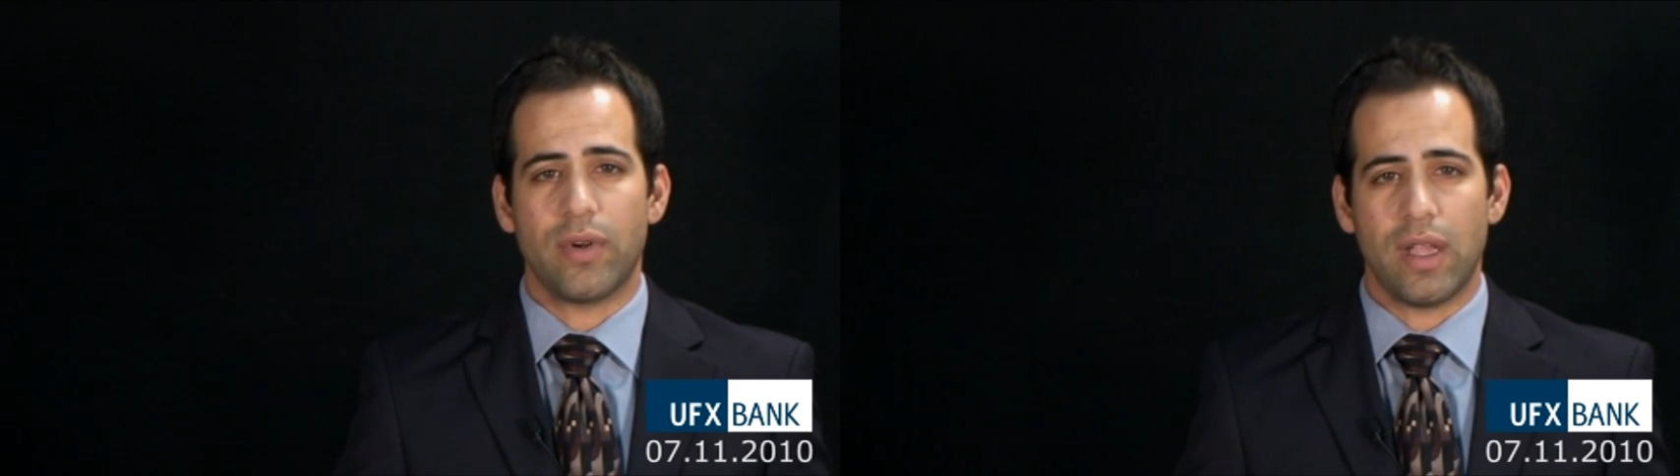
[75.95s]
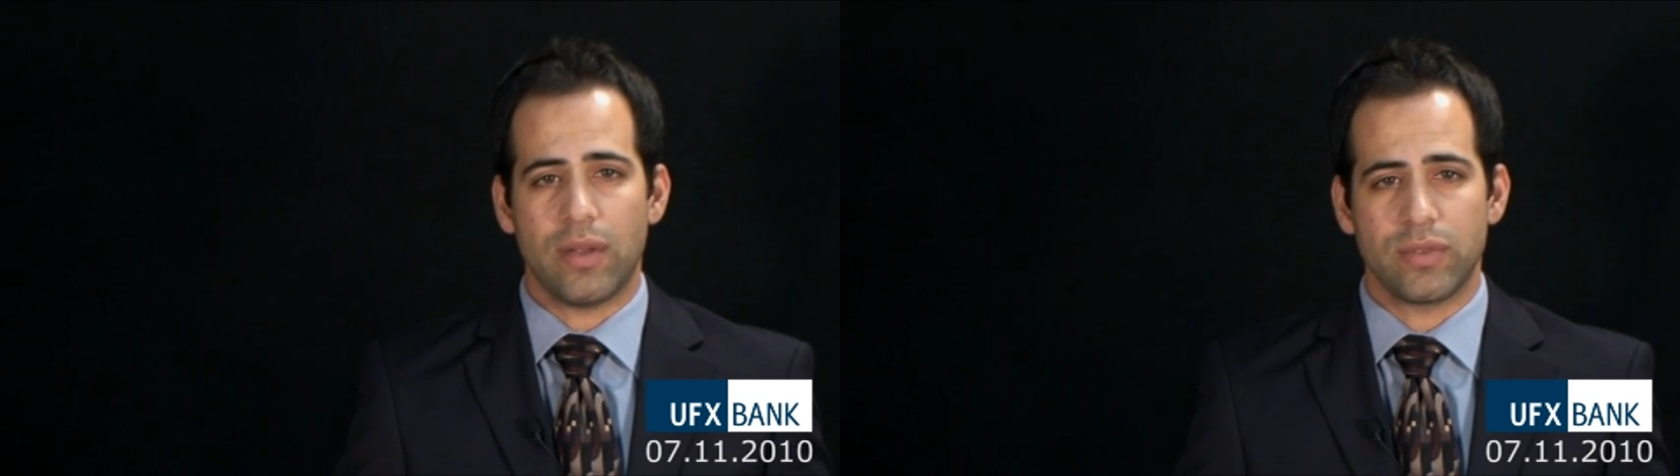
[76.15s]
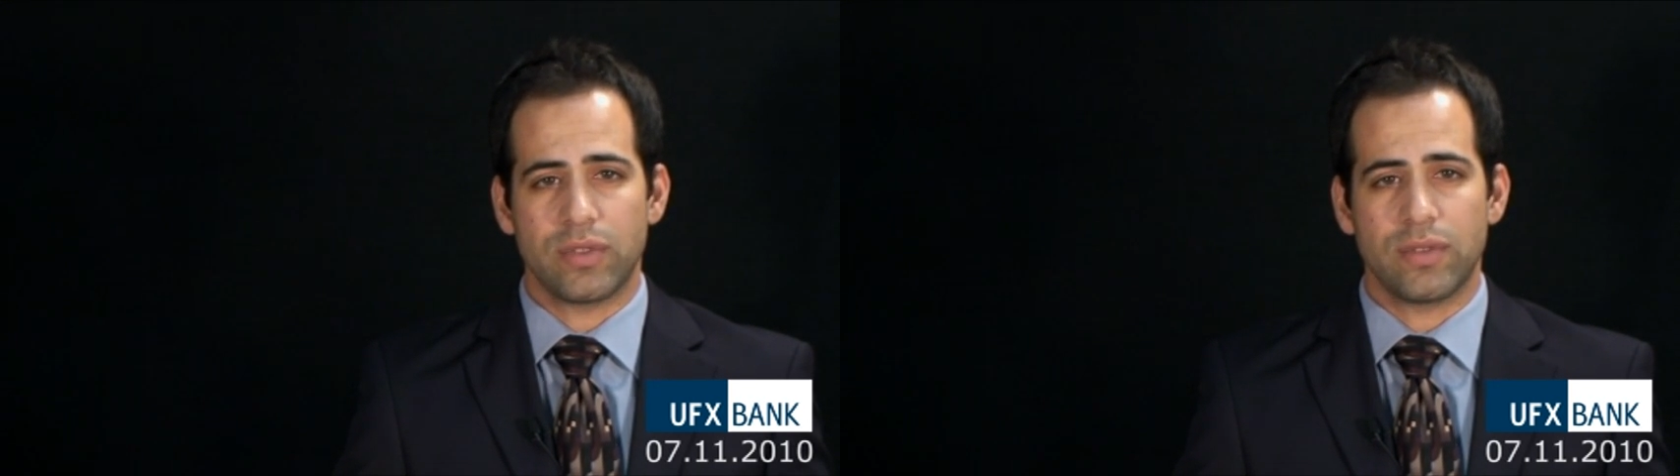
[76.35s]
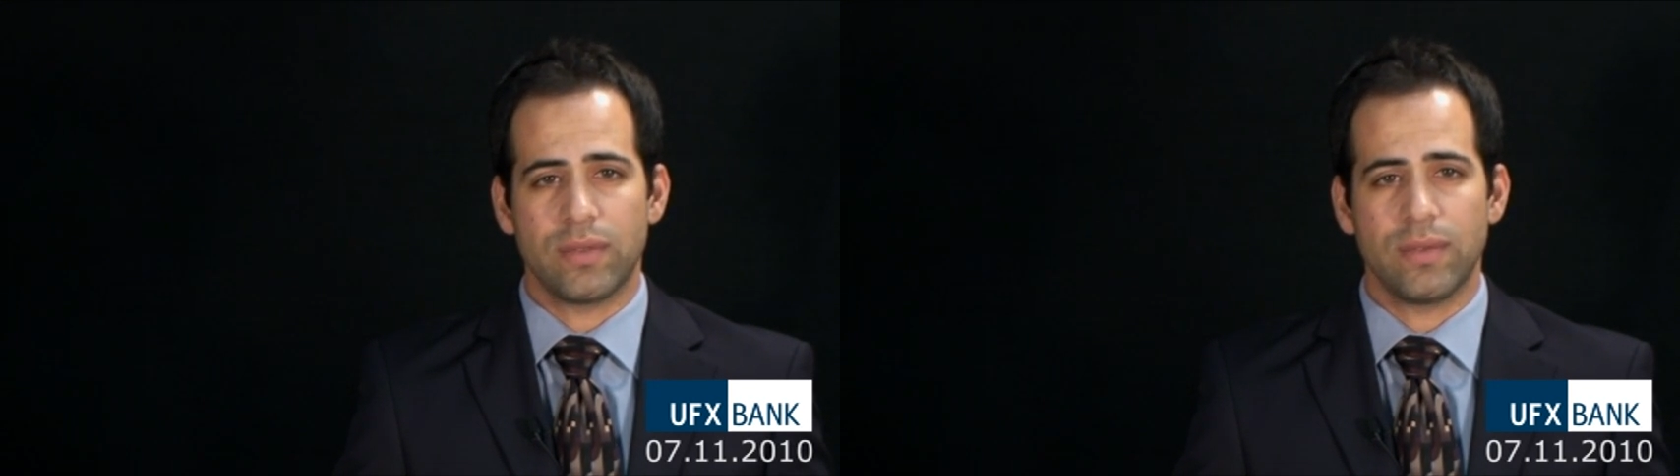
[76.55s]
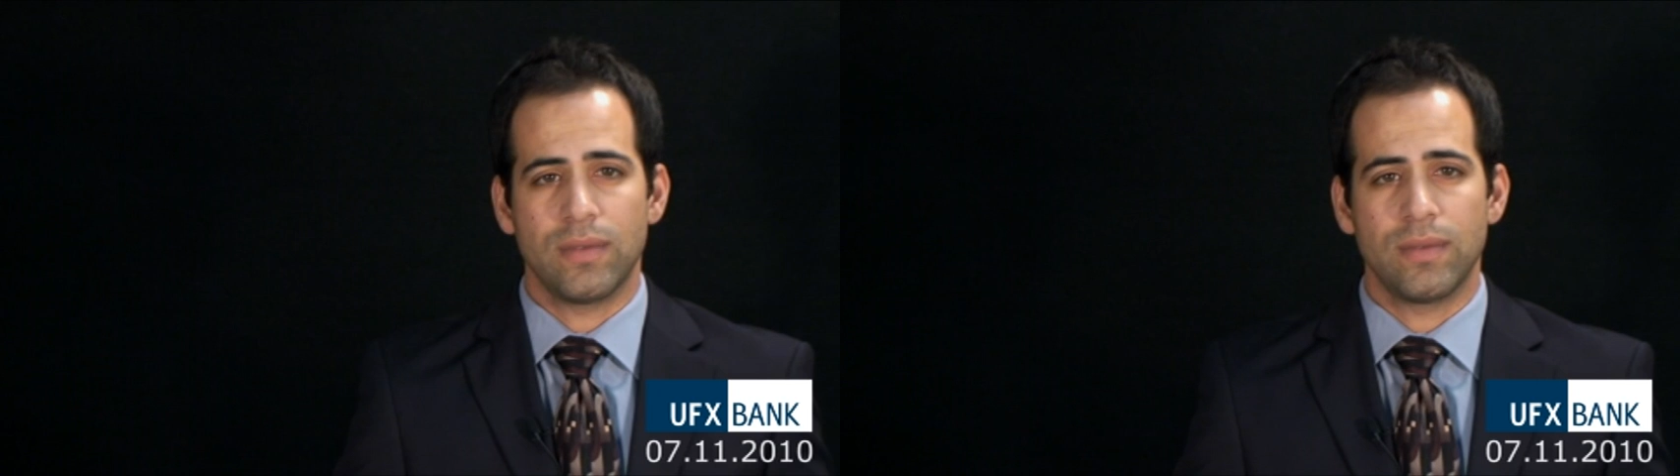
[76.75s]
per ounce.
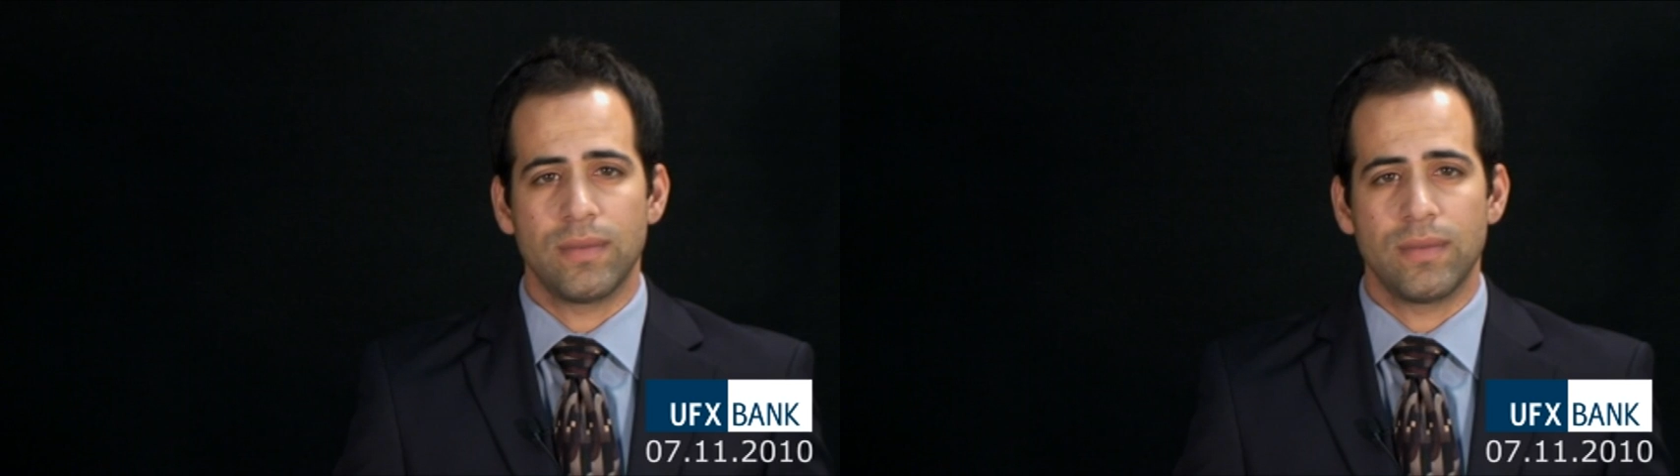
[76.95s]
